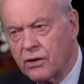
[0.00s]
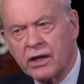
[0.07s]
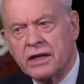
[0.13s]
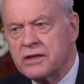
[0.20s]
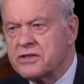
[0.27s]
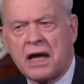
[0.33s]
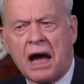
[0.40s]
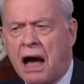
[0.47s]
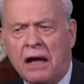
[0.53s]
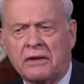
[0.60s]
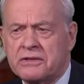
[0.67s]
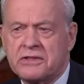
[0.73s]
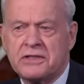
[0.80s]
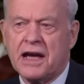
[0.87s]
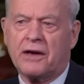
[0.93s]
it's
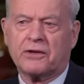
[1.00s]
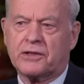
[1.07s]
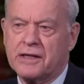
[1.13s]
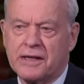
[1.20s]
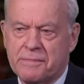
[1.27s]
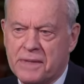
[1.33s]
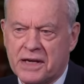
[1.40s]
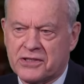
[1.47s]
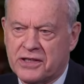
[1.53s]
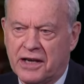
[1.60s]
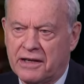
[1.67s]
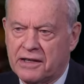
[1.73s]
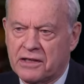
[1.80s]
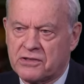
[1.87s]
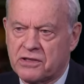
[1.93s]
undoubtedly a
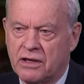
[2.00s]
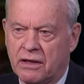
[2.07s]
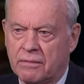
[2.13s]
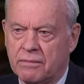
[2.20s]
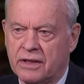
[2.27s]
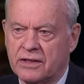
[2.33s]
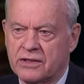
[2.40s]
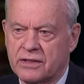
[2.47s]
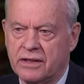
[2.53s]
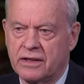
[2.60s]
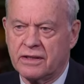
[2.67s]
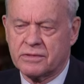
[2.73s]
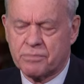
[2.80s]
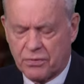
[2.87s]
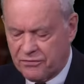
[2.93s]
Messianic psalm. It's, yeah.
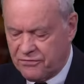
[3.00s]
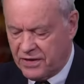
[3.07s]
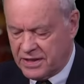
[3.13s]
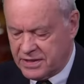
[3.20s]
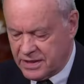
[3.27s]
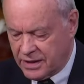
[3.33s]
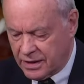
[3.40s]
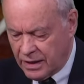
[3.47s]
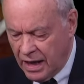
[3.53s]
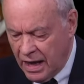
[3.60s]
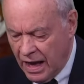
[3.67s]
it's prophetic.